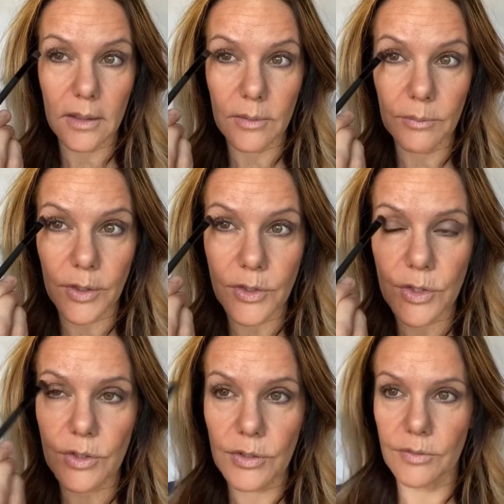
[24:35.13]

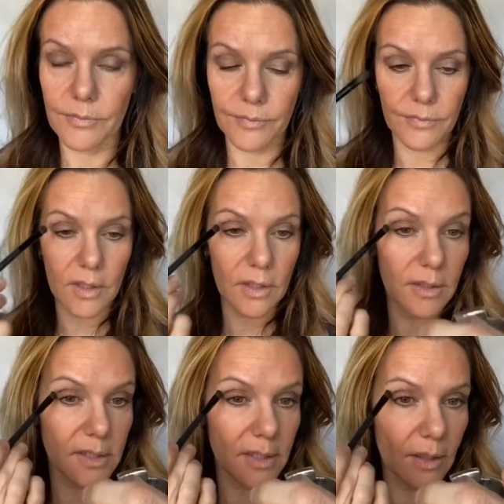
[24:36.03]
brush like
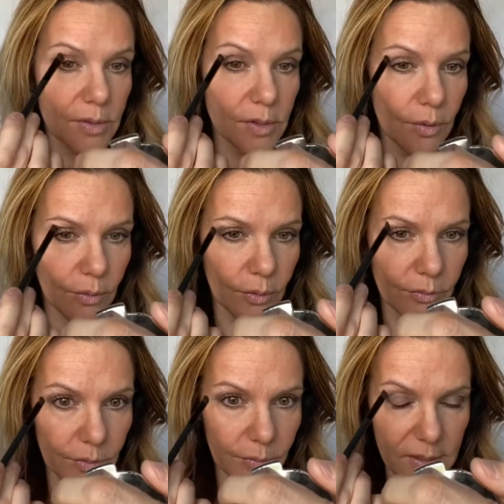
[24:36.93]
this and I always go
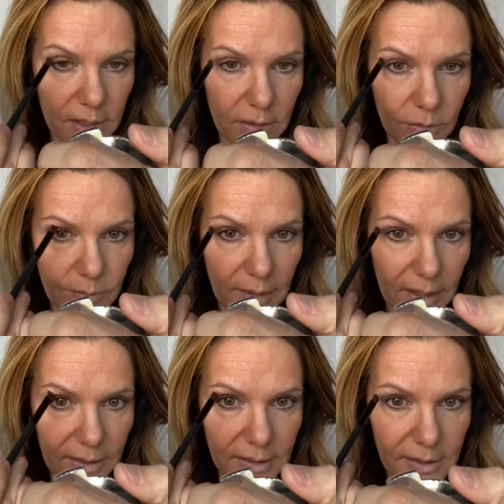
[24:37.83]
over once I close my
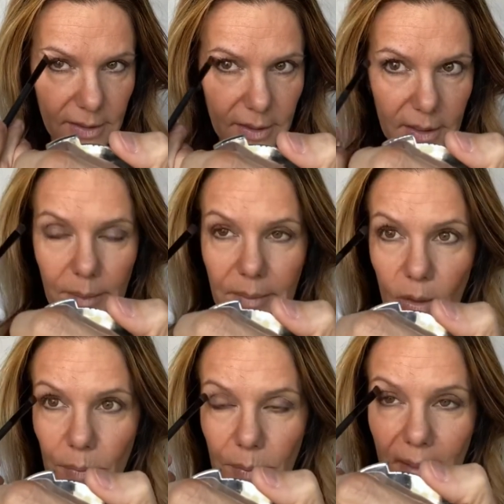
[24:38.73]
eyes. I mean,
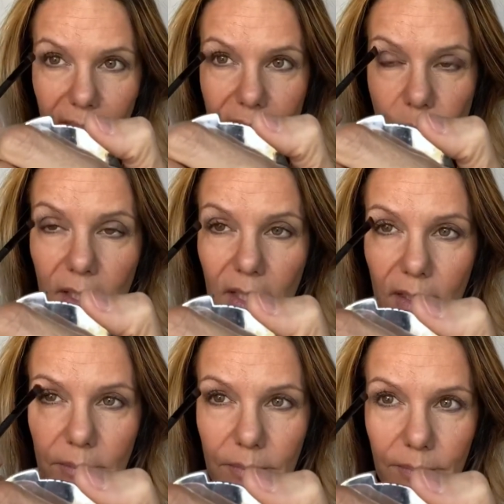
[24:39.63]
open my eyes, but like
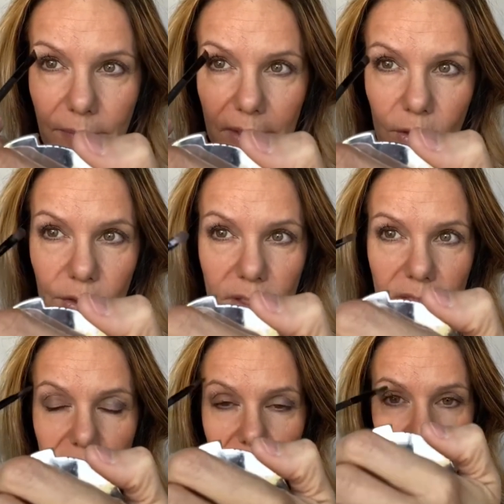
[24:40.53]
my hooded